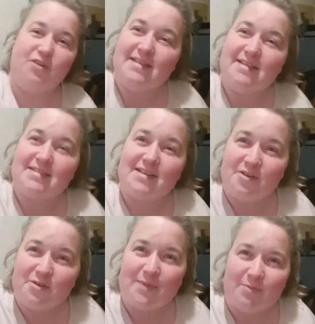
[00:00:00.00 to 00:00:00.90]
is, a load
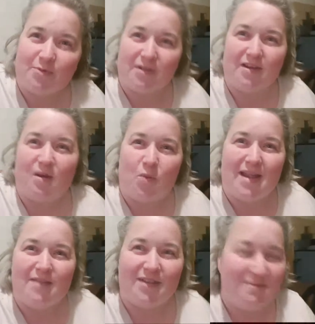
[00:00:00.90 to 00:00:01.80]
of people think I'm
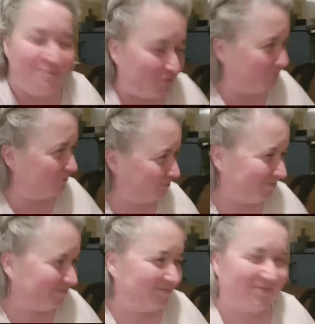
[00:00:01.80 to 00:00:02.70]
waving.
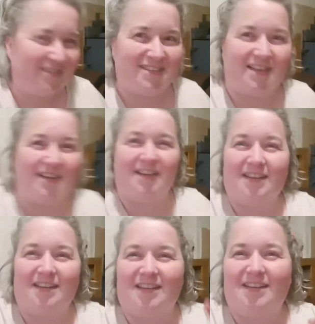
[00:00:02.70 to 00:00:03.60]
I was like,
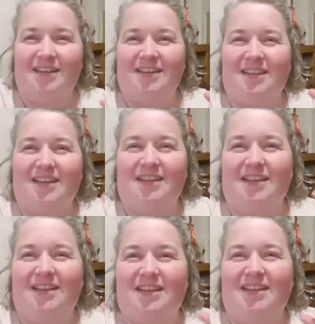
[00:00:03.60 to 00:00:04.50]
yeah,
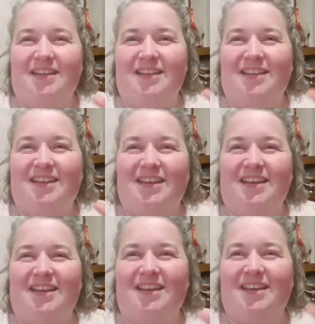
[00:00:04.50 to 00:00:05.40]

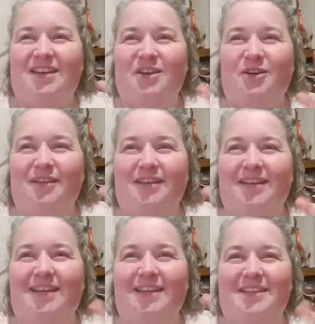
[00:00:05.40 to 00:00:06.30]
okay,
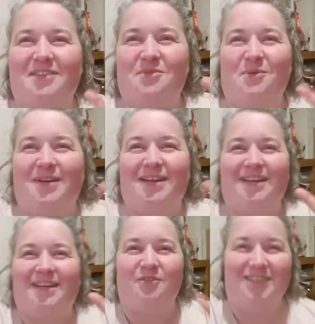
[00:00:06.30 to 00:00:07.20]
that's a
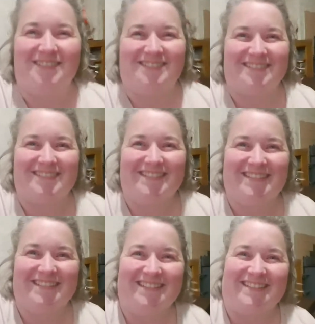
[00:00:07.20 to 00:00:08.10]
wave.
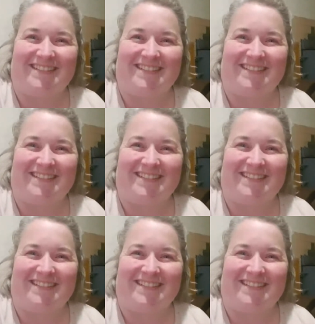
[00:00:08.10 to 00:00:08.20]
Oh,